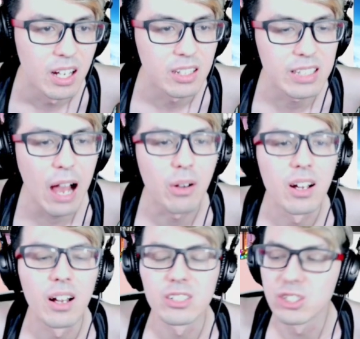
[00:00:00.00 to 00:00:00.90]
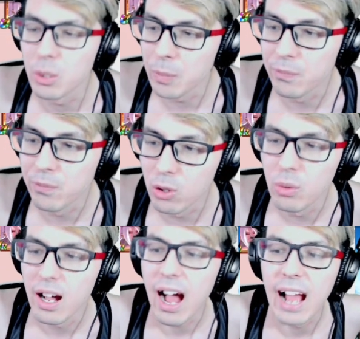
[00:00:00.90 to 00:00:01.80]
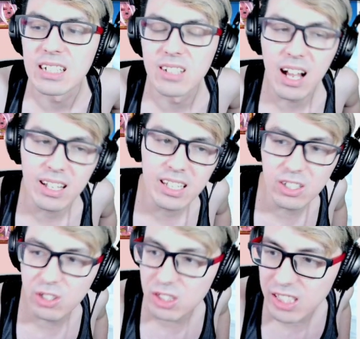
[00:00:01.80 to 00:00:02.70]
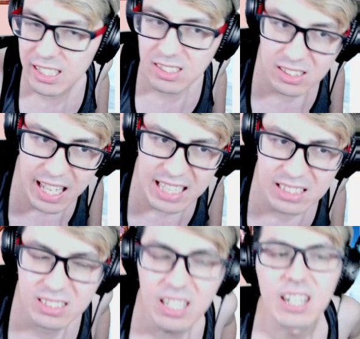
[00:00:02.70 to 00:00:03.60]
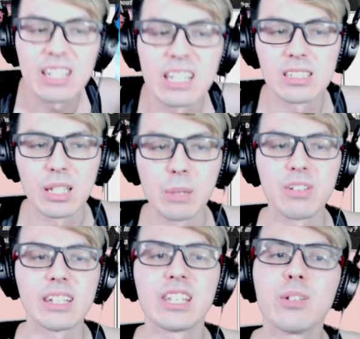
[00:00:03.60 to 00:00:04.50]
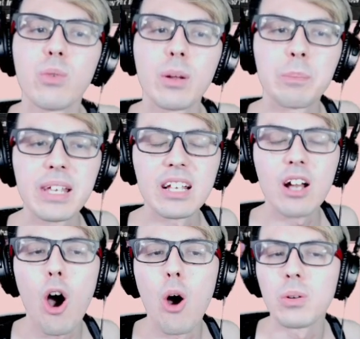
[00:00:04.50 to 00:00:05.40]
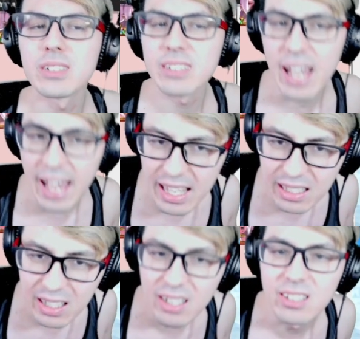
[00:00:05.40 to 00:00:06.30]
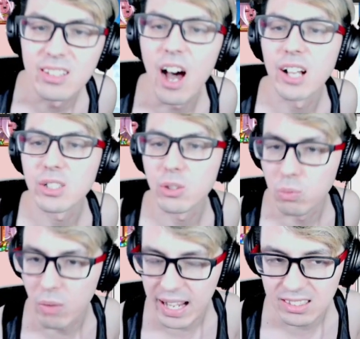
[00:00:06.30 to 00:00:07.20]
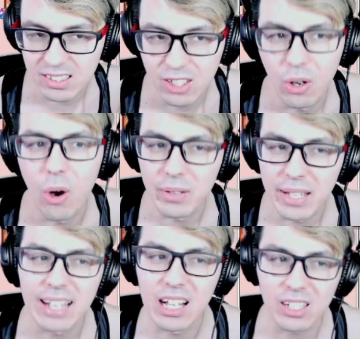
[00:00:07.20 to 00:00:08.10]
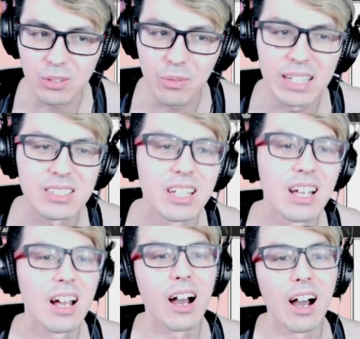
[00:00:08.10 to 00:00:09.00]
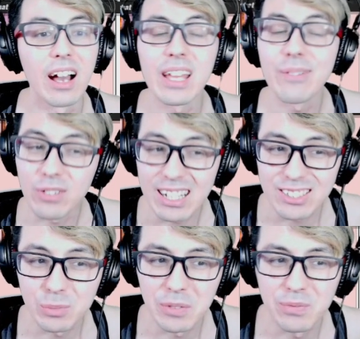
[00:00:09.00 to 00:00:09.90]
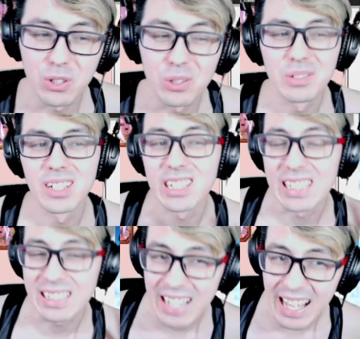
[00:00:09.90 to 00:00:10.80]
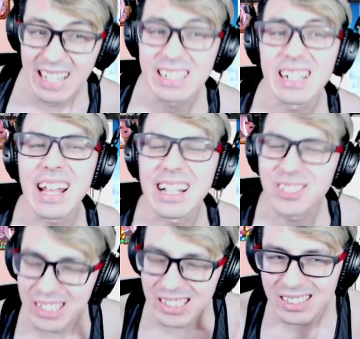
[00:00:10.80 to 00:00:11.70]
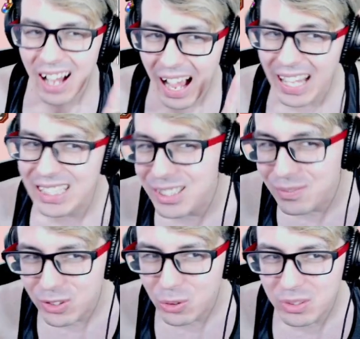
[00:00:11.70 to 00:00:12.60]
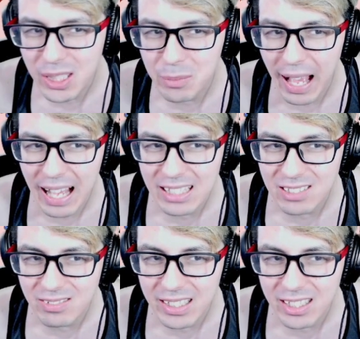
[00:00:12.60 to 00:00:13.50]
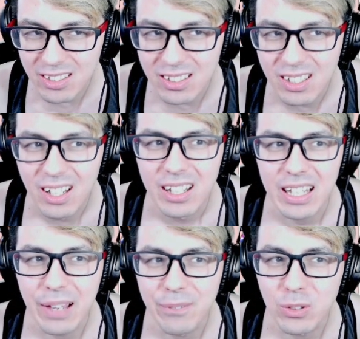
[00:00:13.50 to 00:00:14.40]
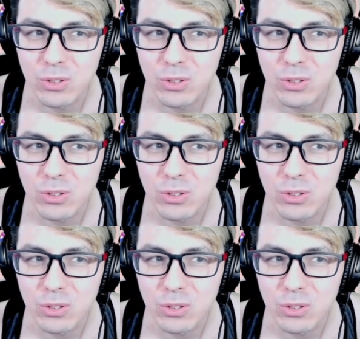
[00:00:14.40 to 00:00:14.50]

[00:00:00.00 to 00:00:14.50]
Now, Superfoo, I did not get a good chance to test. He seems like he would be okay, not great. So okay, not great. If you got Superfoo, you can kind of use him as a leader if you